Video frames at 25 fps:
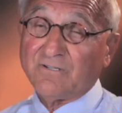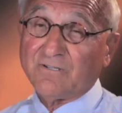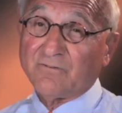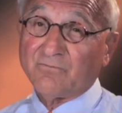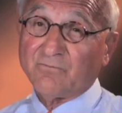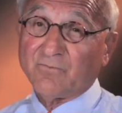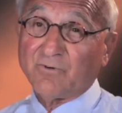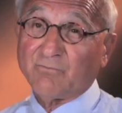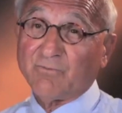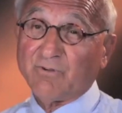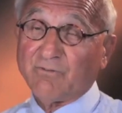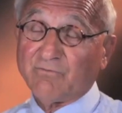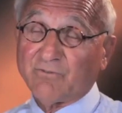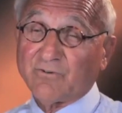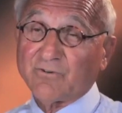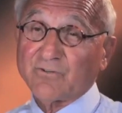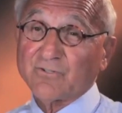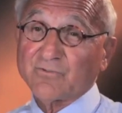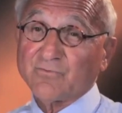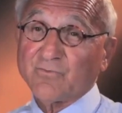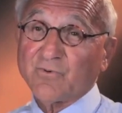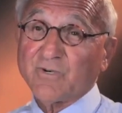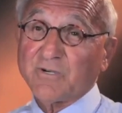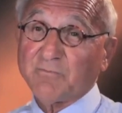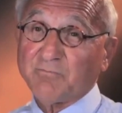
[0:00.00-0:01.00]
when we
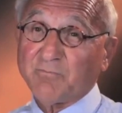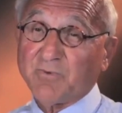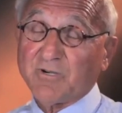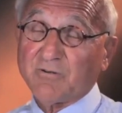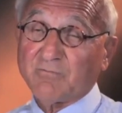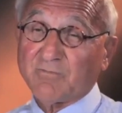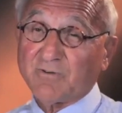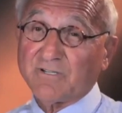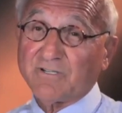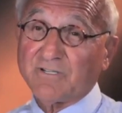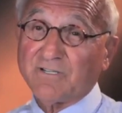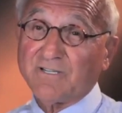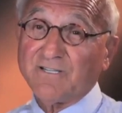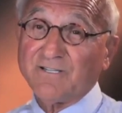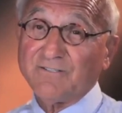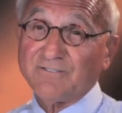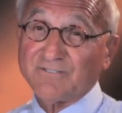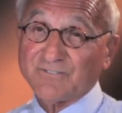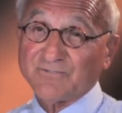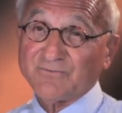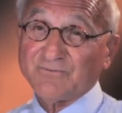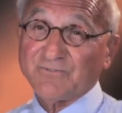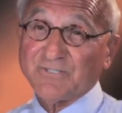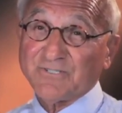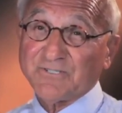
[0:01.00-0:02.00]
first went public, he's
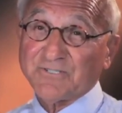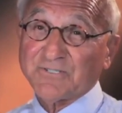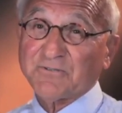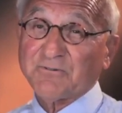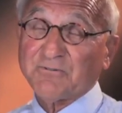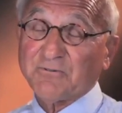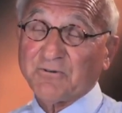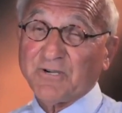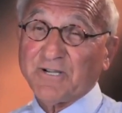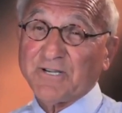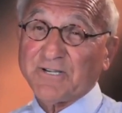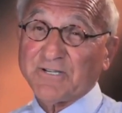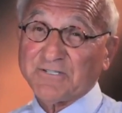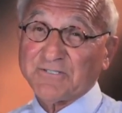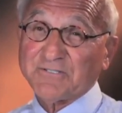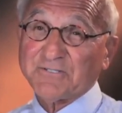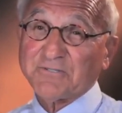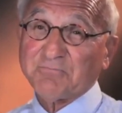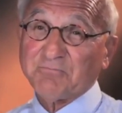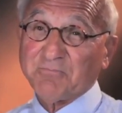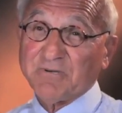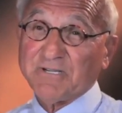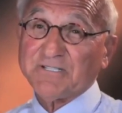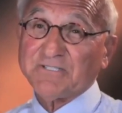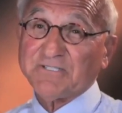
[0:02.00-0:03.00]
the one that created
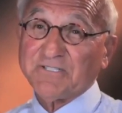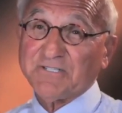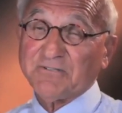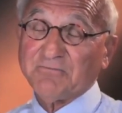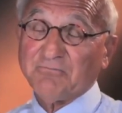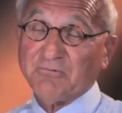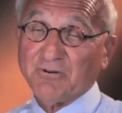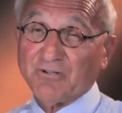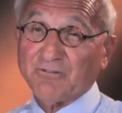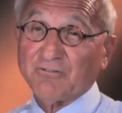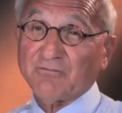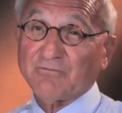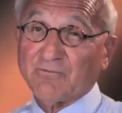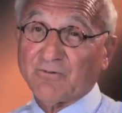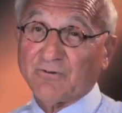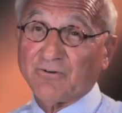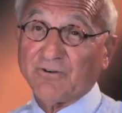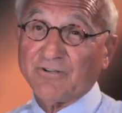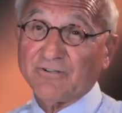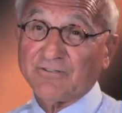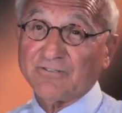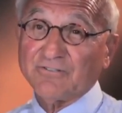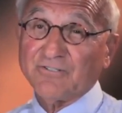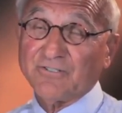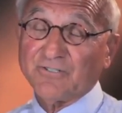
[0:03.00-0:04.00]
your basic wealth for
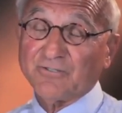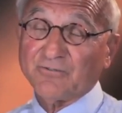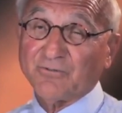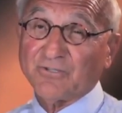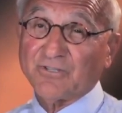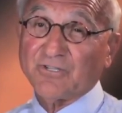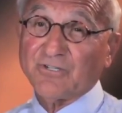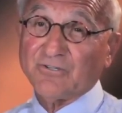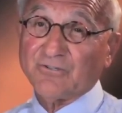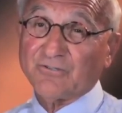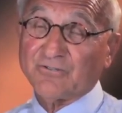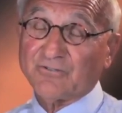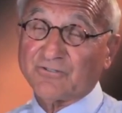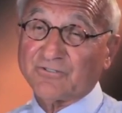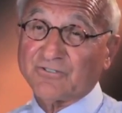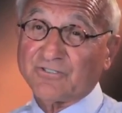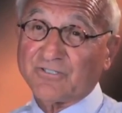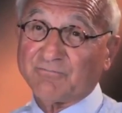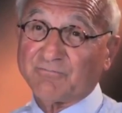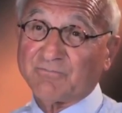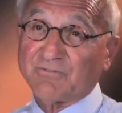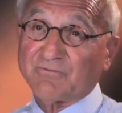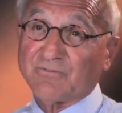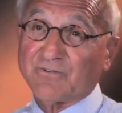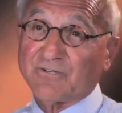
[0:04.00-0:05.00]
you, you know, with the
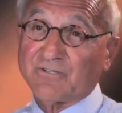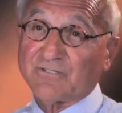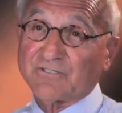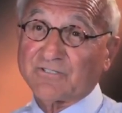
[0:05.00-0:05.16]
ownership of our